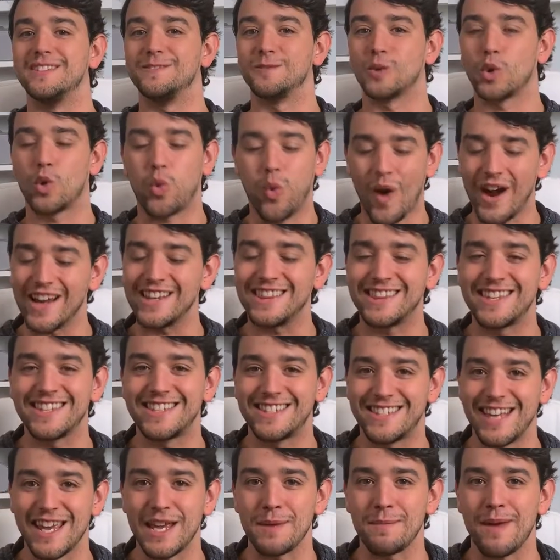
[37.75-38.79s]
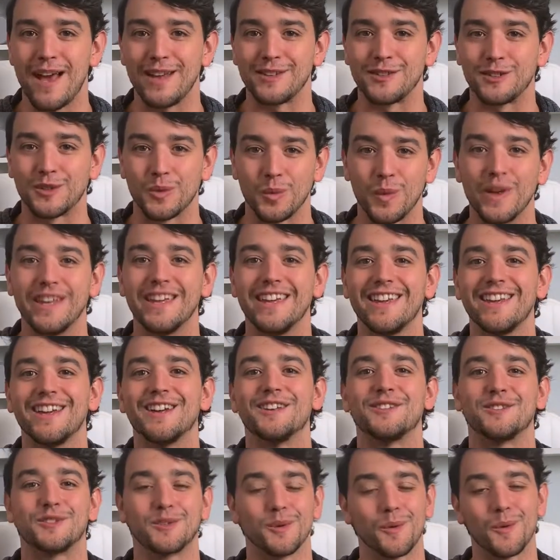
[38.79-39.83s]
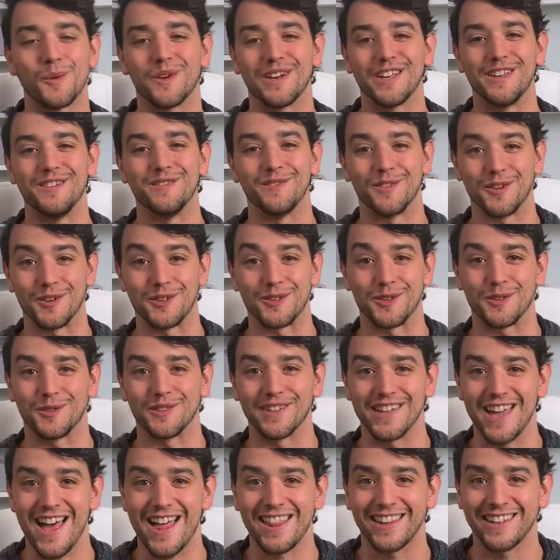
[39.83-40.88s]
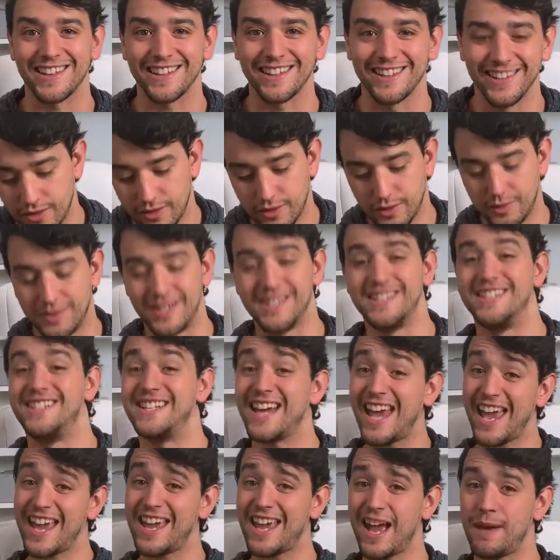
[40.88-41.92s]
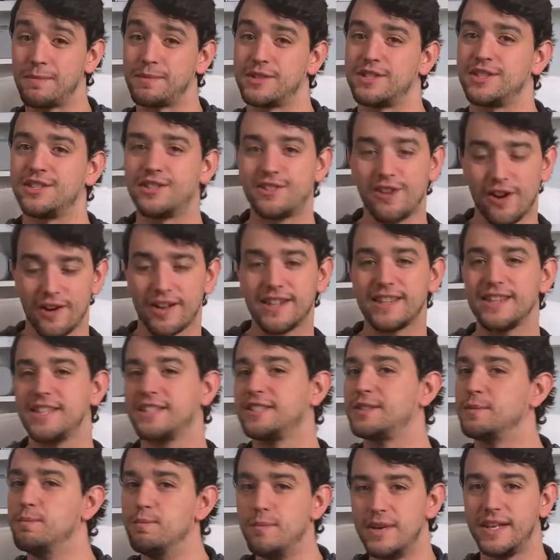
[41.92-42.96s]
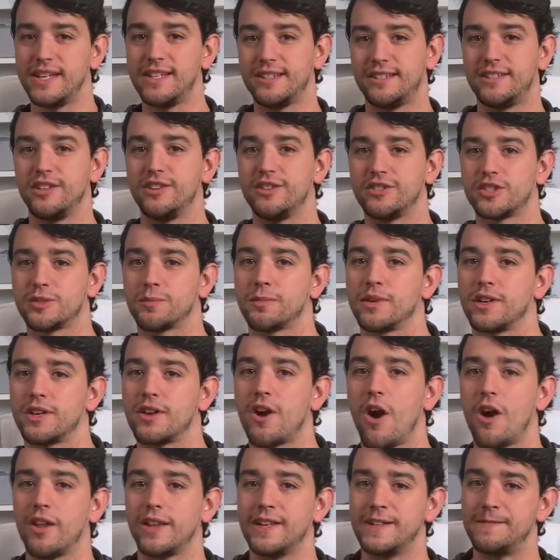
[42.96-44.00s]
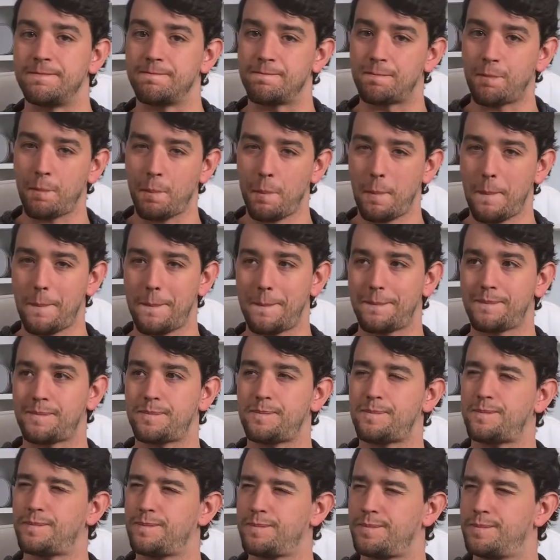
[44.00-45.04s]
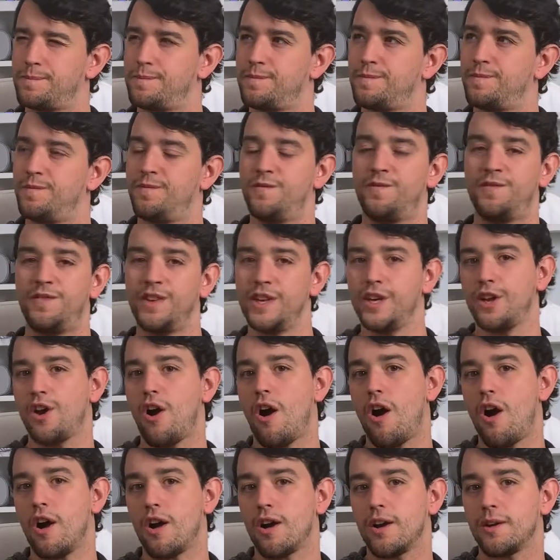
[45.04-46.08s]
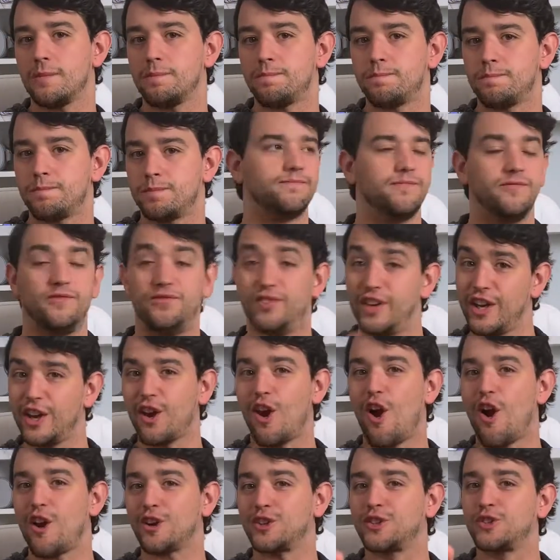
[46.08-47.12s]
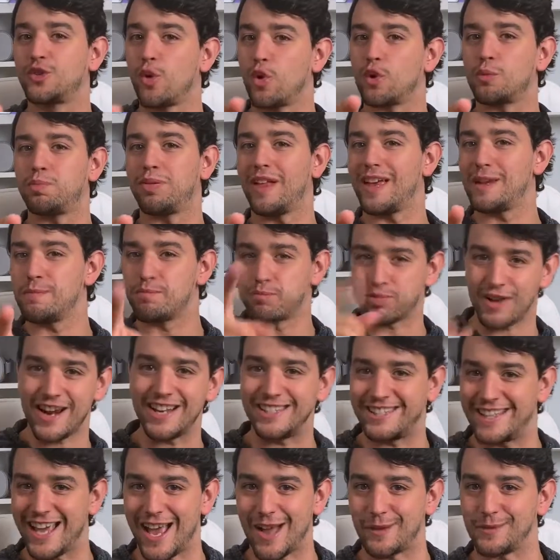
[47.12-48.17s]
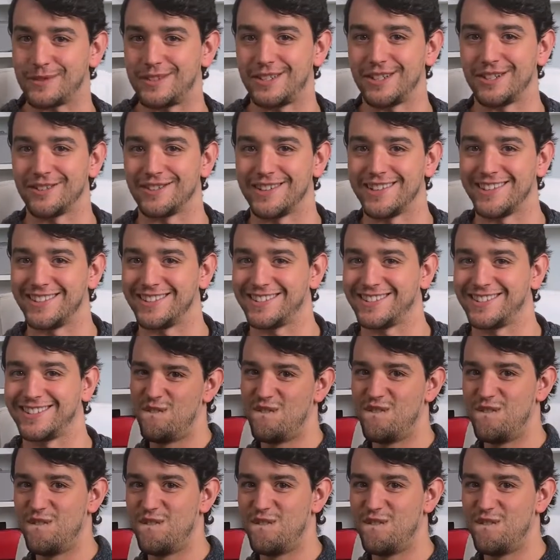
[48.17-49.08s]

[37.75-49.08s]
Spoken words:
quite the same as swinging a sword in virtual reality. So today I'm starting this mini-series. I'm gonna call it VR Swordplay Breakdown Series.